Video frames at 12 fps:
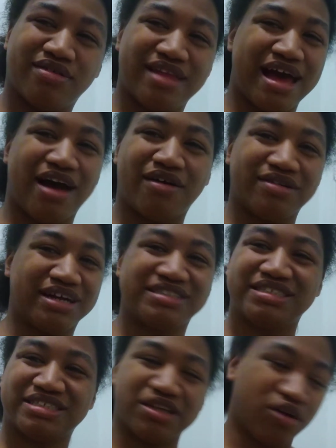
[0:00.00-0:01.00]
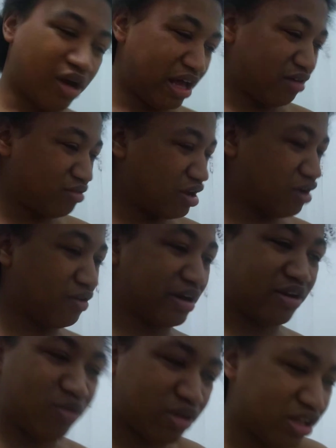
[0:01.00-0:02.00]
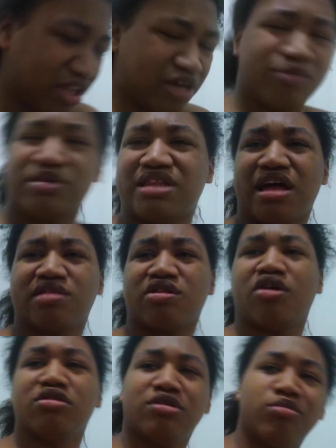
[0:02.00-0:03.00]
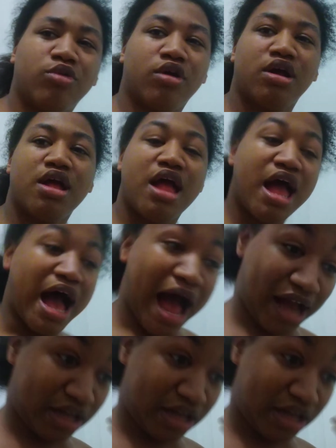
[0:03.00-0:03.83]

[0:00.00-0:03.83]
Now, I don't know. I don't click with that song no more. I